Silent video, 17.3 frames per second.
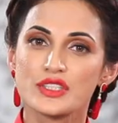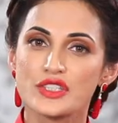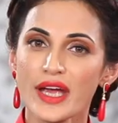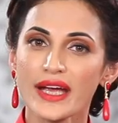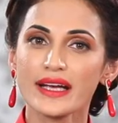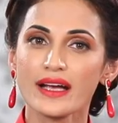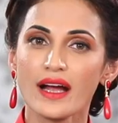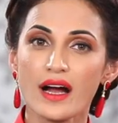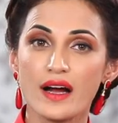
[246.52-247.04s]

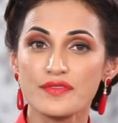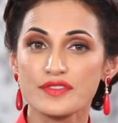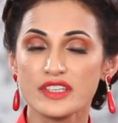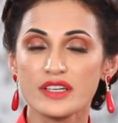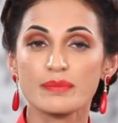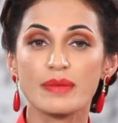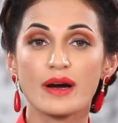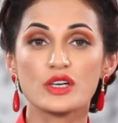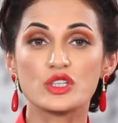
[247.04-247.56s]
Check
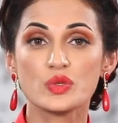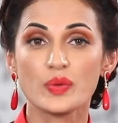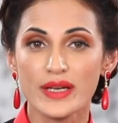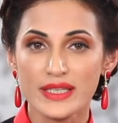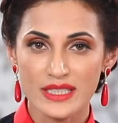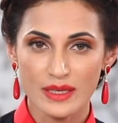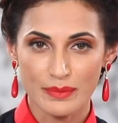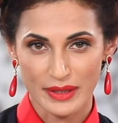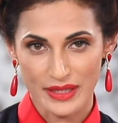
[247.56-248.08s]
after about
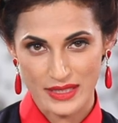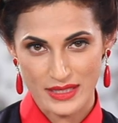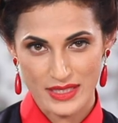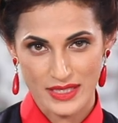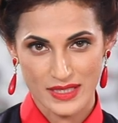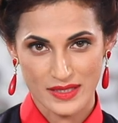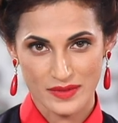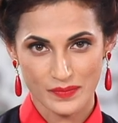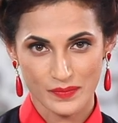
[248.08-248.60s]
20
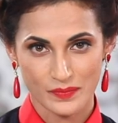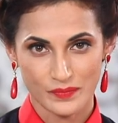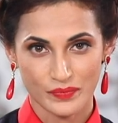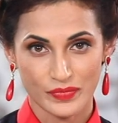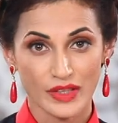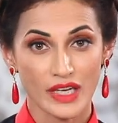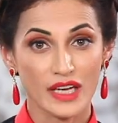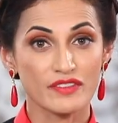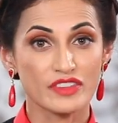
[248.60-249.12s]
minutes.
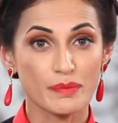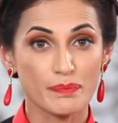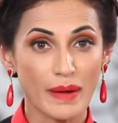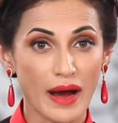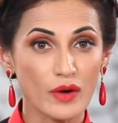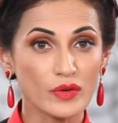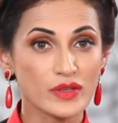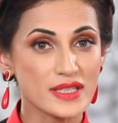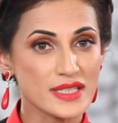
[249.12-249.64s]
If the
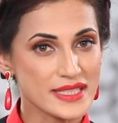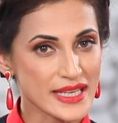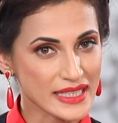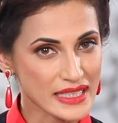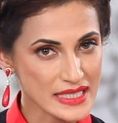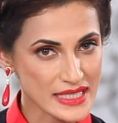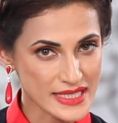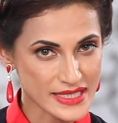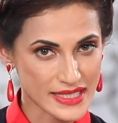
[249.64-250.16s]
powder
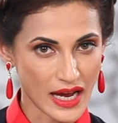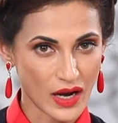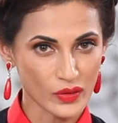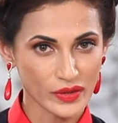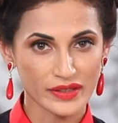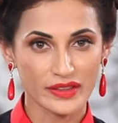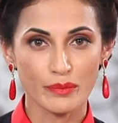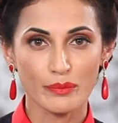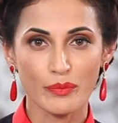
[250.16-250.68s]
settles
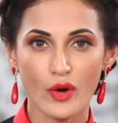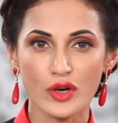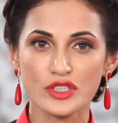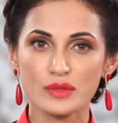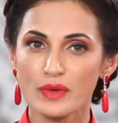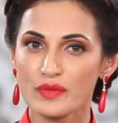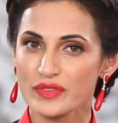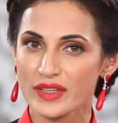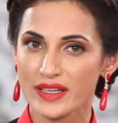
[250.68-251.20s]
down at the
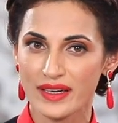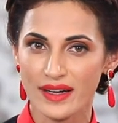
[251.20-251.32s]
bottom of the